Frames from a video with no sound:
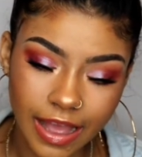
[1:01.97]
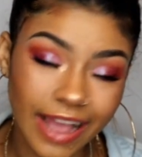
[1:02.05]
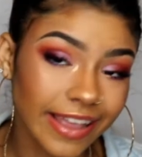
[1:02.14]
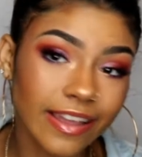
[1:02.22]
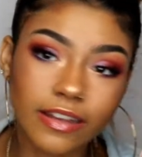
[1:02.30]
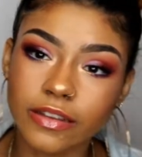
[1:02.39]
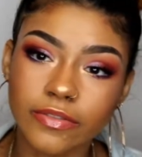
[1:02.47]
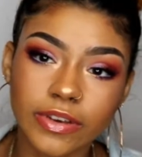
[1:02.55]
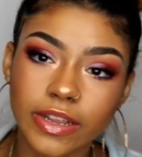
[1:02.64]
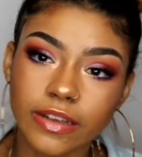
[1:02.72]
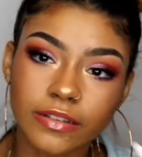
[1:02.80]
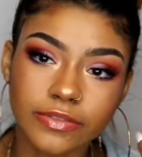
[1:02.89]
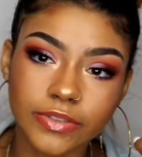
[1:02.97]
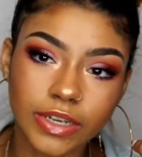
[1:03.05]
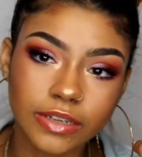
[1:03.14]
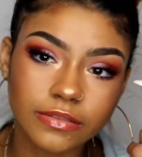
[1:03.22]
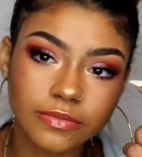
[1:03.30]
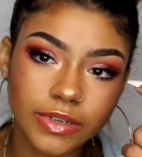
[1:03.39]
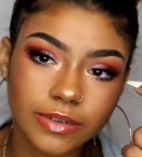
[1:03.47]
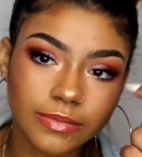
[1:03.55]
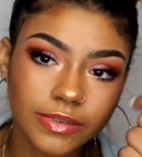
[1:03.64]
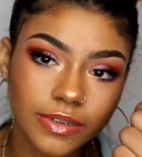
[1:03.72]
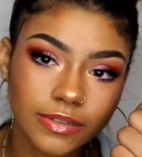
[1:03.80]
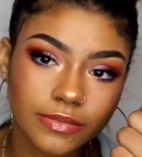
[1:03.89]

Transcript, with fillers: I can't even tell if you guys subscribe